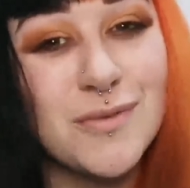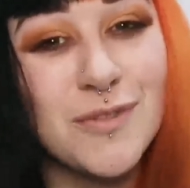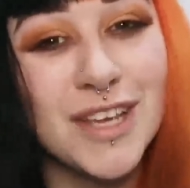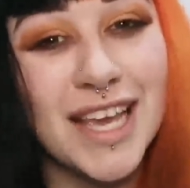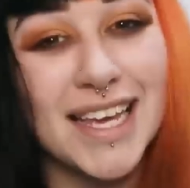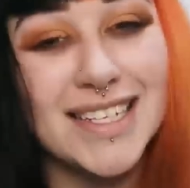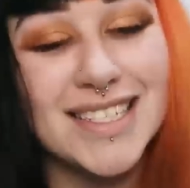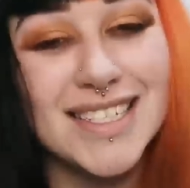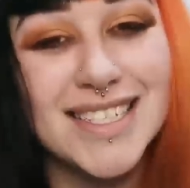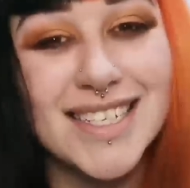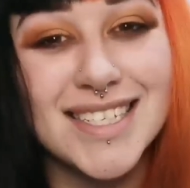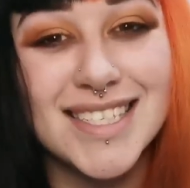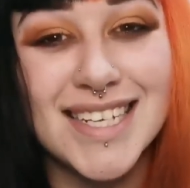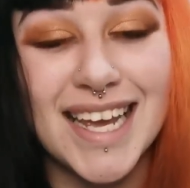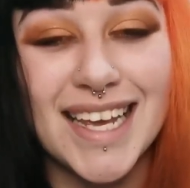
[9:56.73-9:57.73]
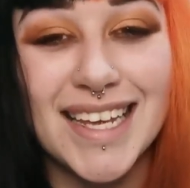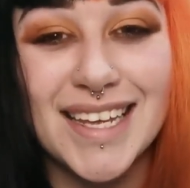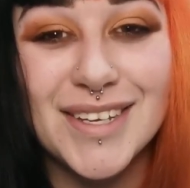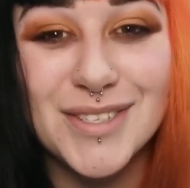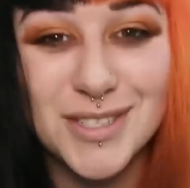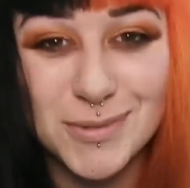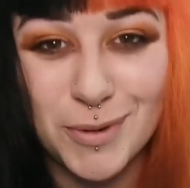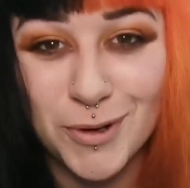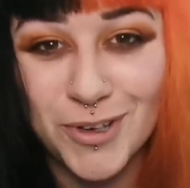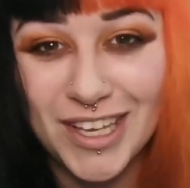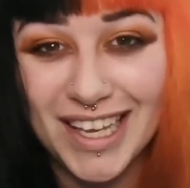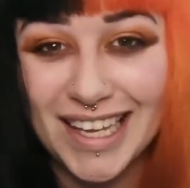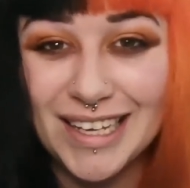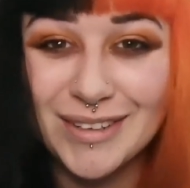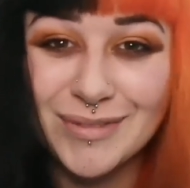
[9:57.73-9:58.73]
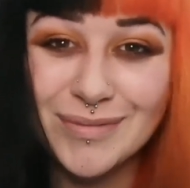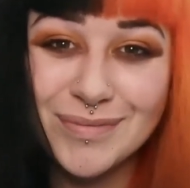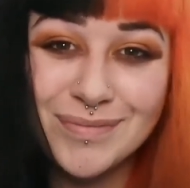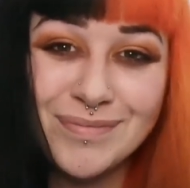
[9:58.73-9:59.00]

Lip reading: forget to stay spooky.